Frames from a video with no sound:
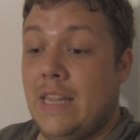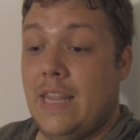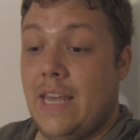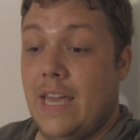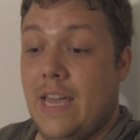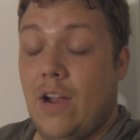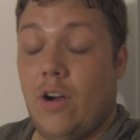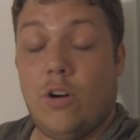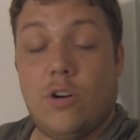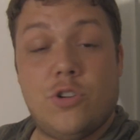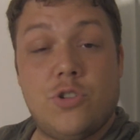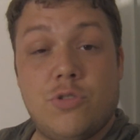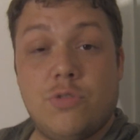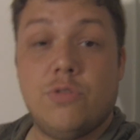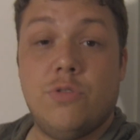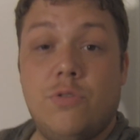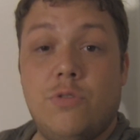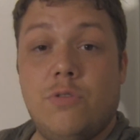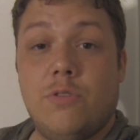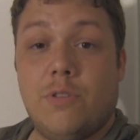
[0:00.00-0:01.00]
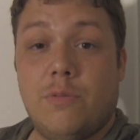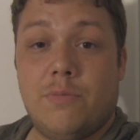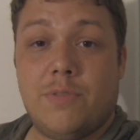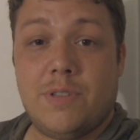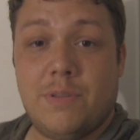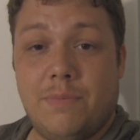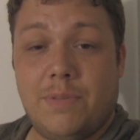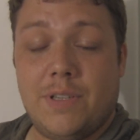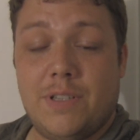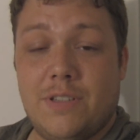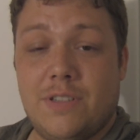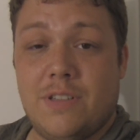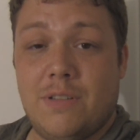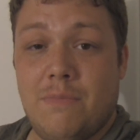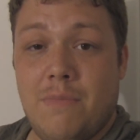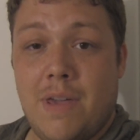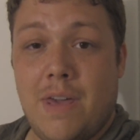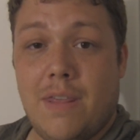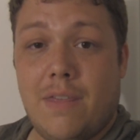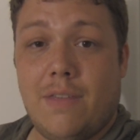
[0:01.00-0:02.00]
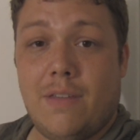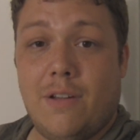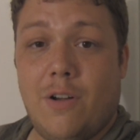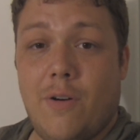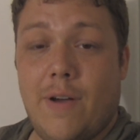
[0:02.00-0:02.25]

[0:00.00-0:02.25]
they are true or simply just a myth,